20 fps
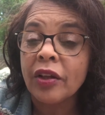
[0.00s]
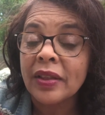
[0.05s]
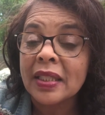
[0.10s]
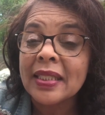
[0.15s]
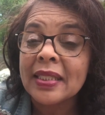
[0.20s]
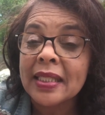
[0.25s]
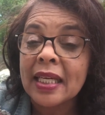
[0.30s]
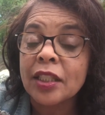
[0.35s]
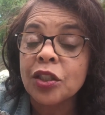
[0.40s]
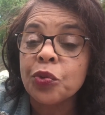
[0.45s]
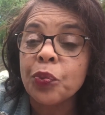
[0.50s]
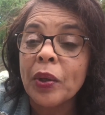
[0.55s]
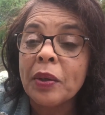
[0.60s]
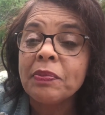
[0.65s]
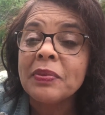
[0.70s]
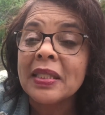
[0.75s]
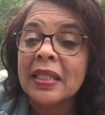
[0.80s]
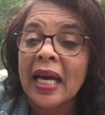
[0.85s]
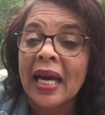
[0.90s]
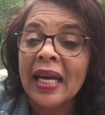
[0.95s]
on the SAIS
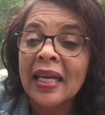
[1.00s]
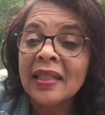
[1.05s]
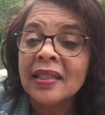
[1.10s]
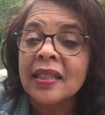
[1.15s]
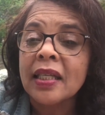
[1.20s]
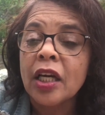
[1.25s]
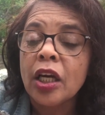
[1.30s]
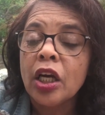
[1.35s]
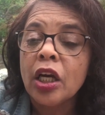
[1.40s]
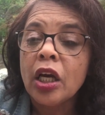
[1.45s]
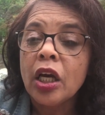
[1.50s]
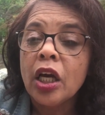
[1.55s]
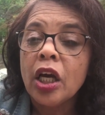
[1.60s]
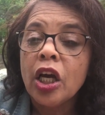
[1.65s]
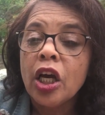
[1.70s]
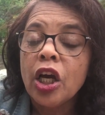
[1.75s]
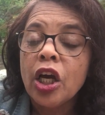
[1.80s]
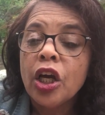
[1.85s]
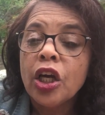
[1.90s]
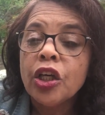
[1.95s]
website,
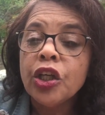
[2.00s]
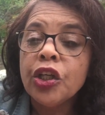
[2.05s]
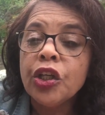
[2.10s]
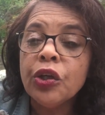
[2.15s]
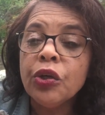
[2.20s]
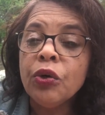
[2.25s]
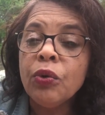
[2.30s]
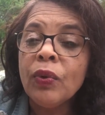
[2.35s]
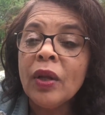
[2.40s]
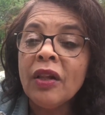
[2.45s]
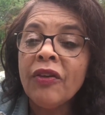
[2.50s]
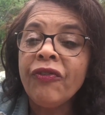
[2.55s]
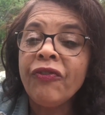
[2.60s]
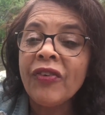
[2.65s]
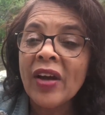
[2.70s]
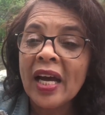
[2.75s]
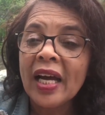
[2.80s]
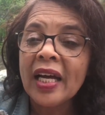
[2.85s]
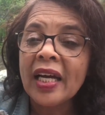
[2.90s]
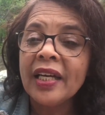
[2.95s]
you will
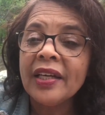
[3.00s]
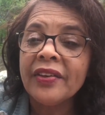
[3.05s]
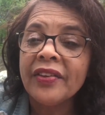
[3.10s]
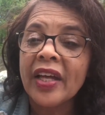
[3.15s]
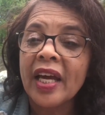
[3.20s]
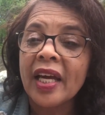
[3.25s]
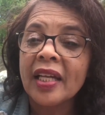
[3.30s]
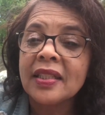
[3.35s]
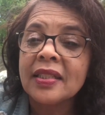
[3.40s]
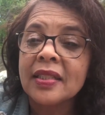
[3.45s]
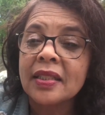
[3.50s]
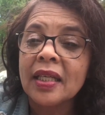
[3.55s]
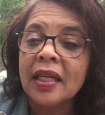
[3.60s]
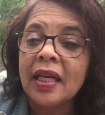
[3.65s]
find that